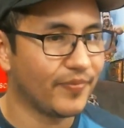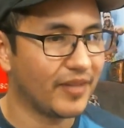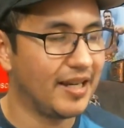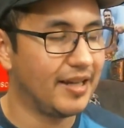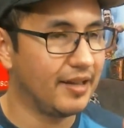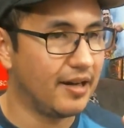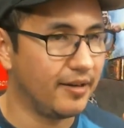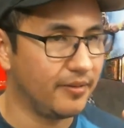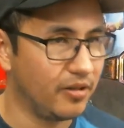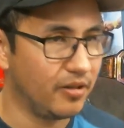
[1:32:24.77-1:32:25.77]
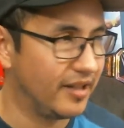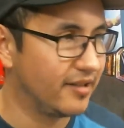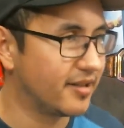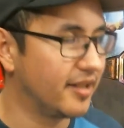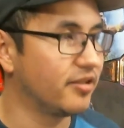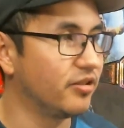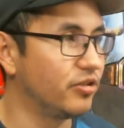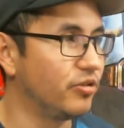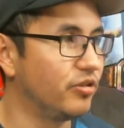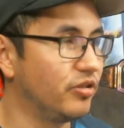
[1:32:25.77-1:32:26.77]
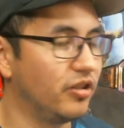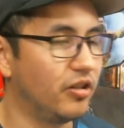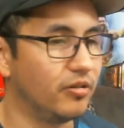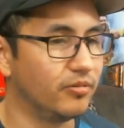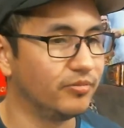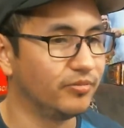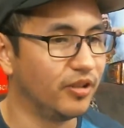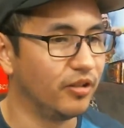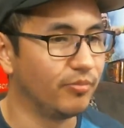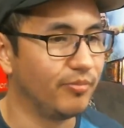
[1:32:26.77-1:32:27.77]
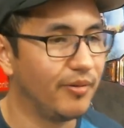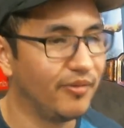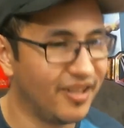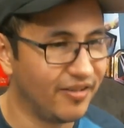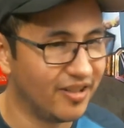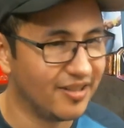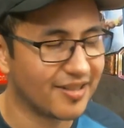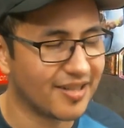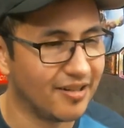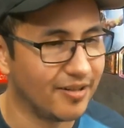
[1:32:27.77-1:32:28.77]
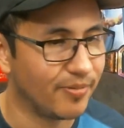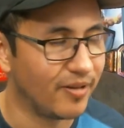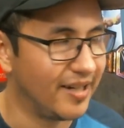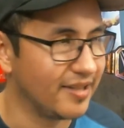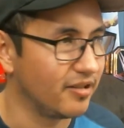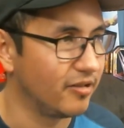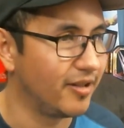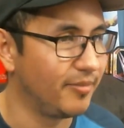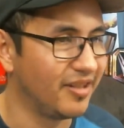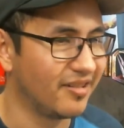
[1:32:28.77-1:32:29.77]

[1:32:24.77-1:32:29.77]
and they decide to do give it a discounted price. You know what I mean?